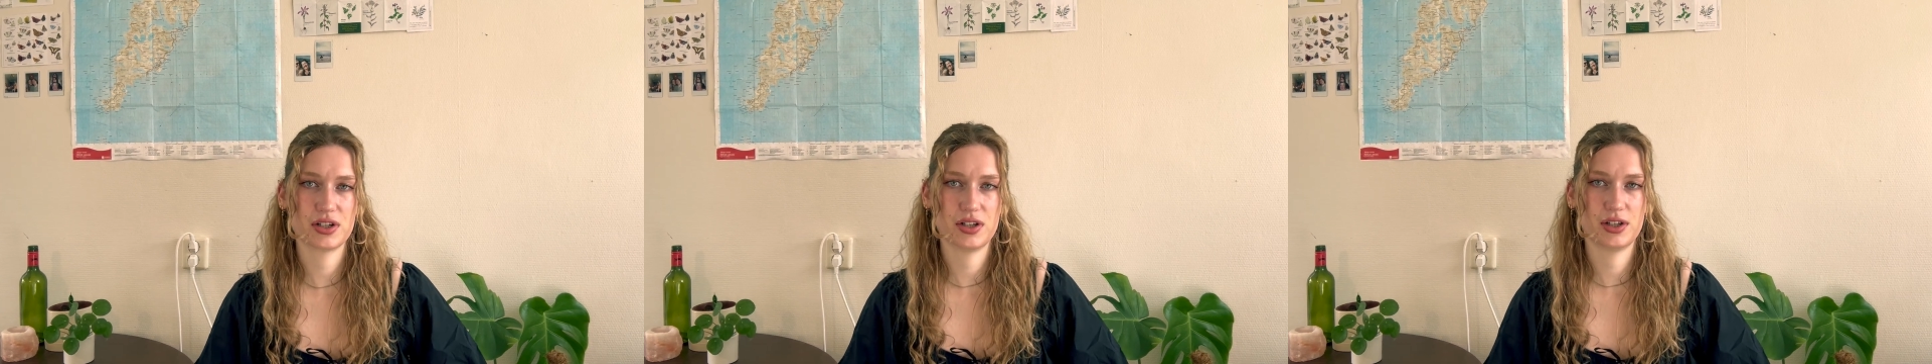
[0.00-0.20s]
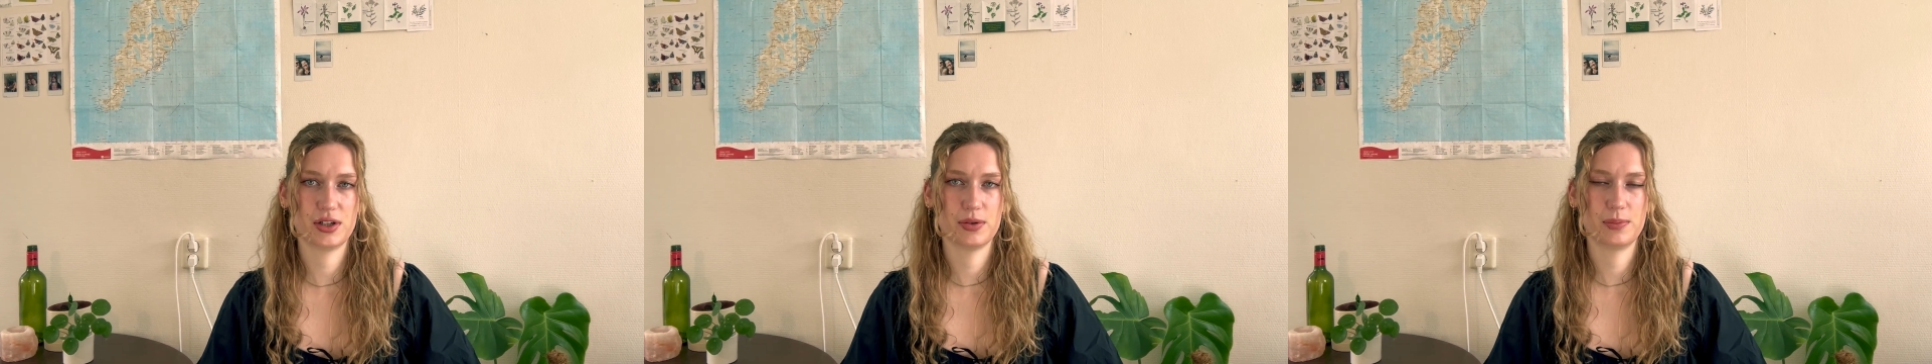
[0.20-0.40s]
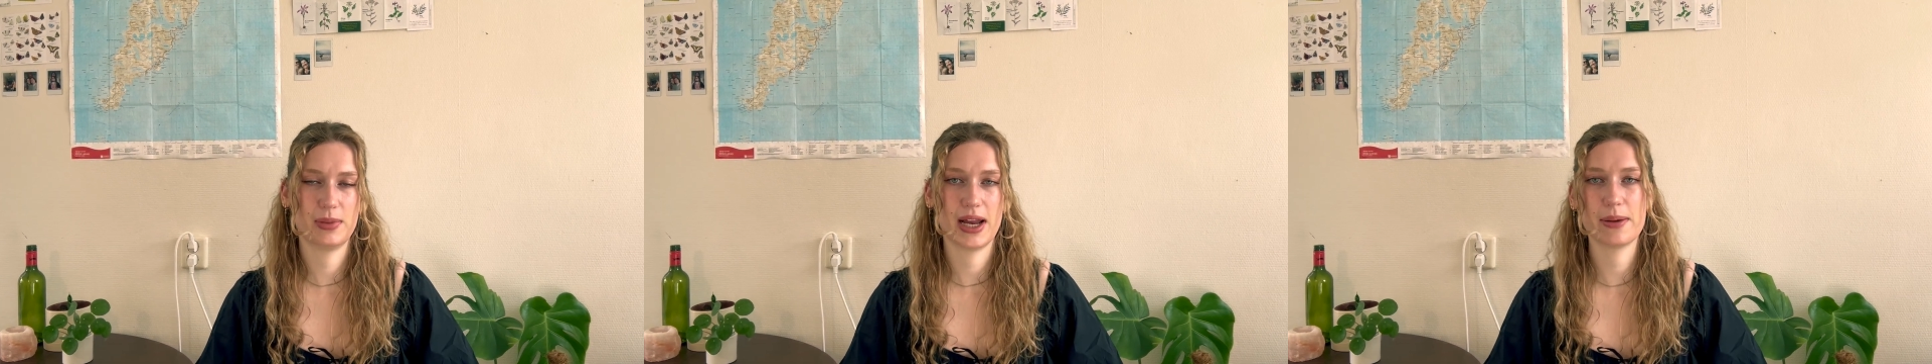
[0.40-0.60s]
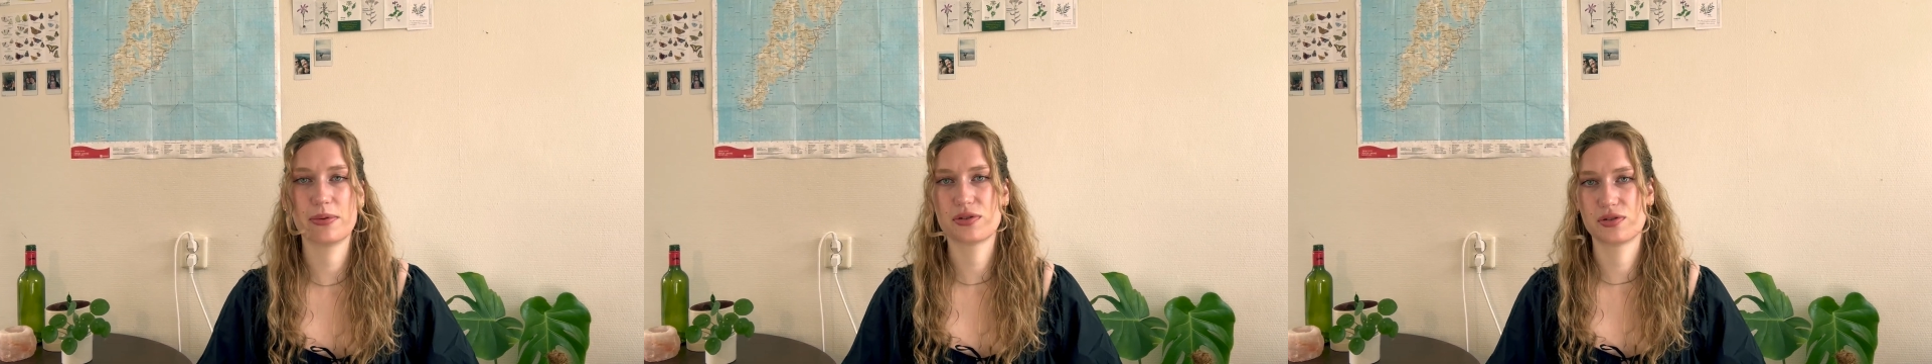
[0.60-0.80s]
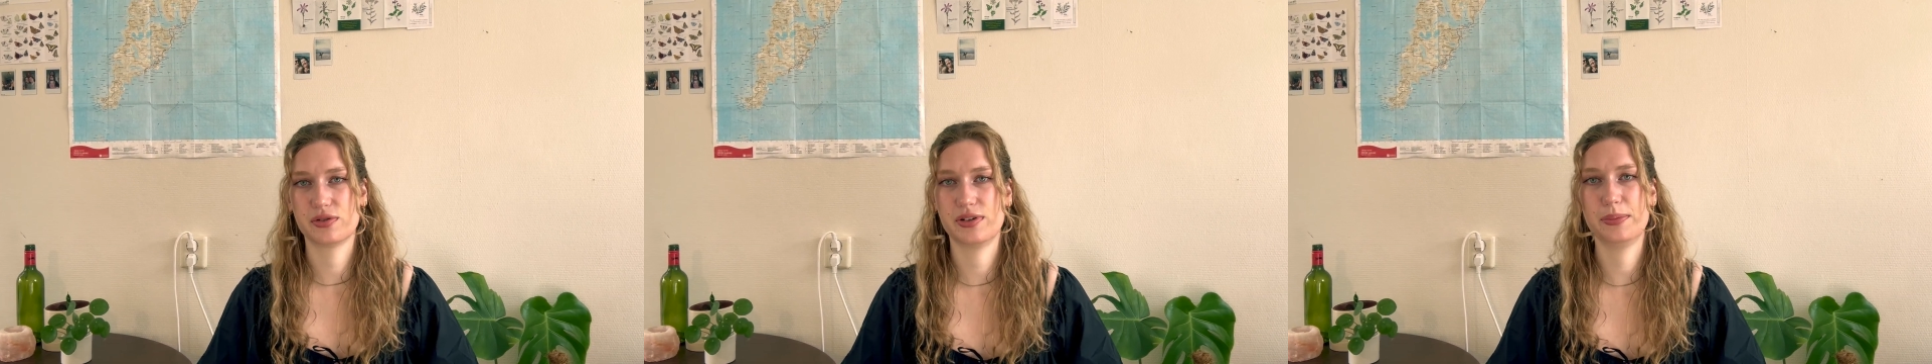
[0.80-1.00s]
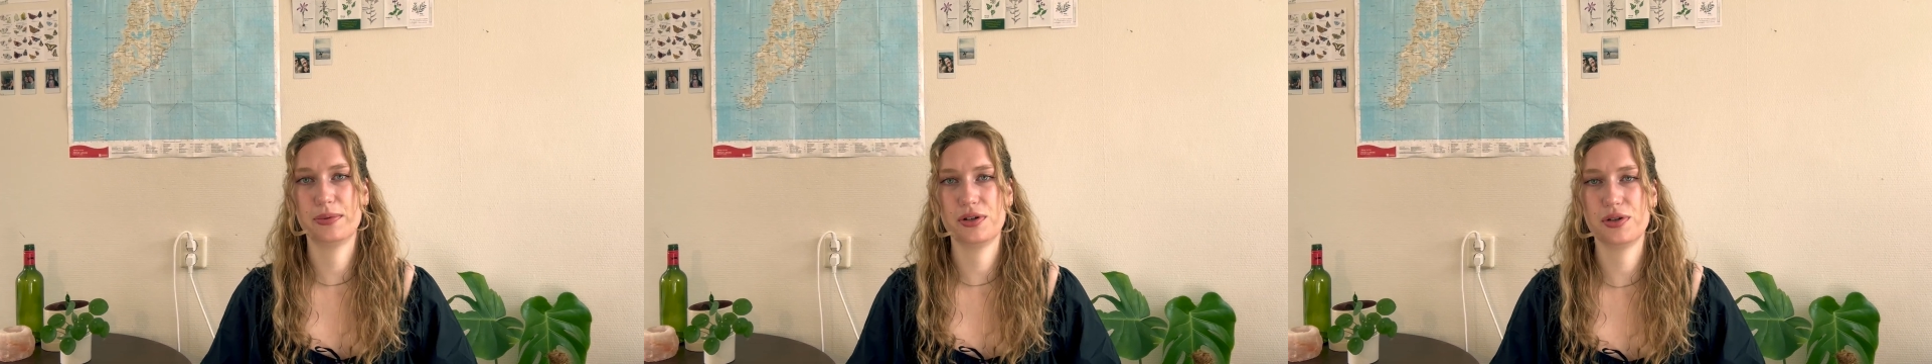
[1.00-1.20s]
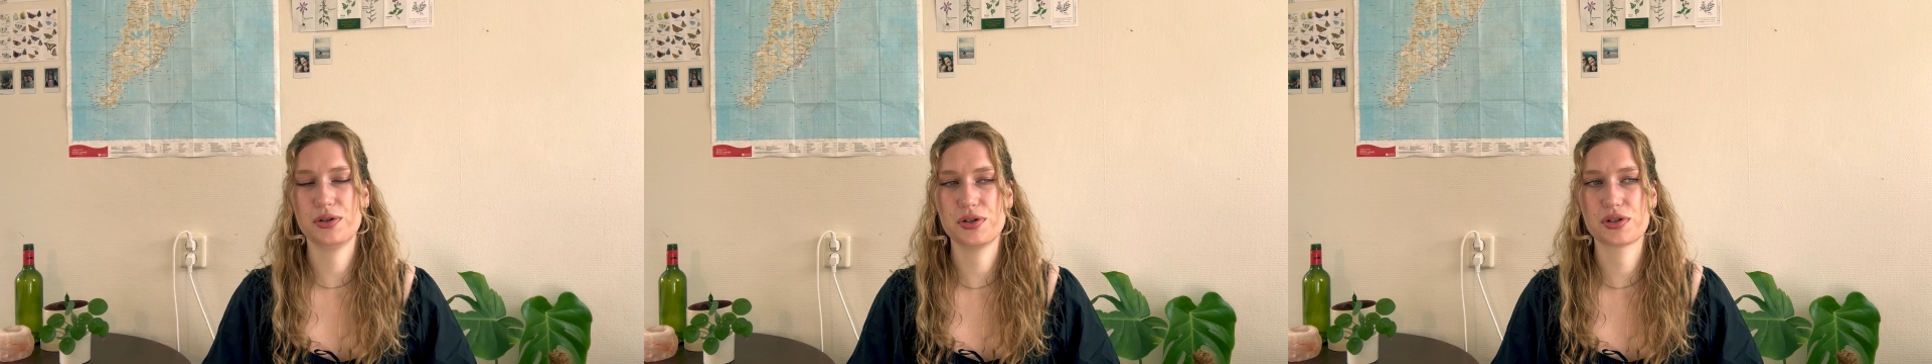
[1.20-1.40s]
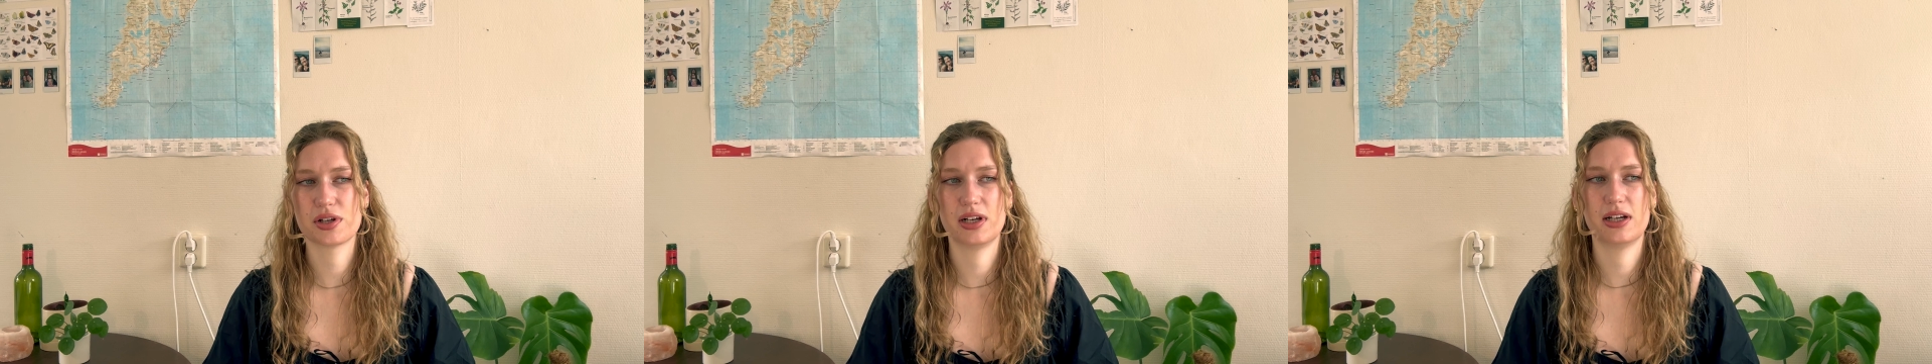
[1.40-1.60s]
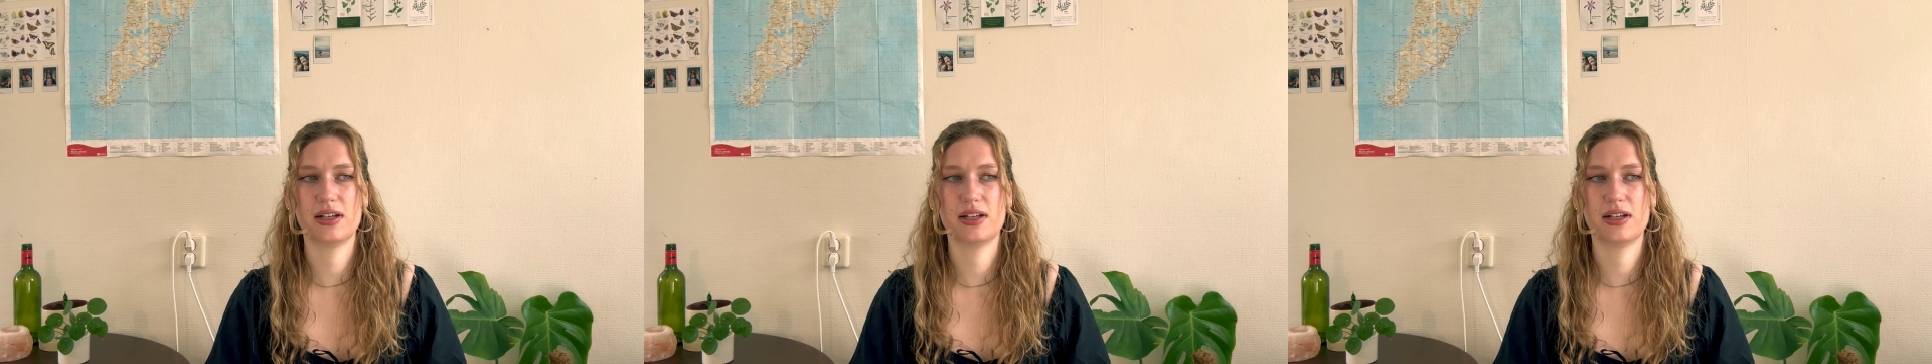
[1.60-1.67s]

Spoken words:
to be able to reproduce,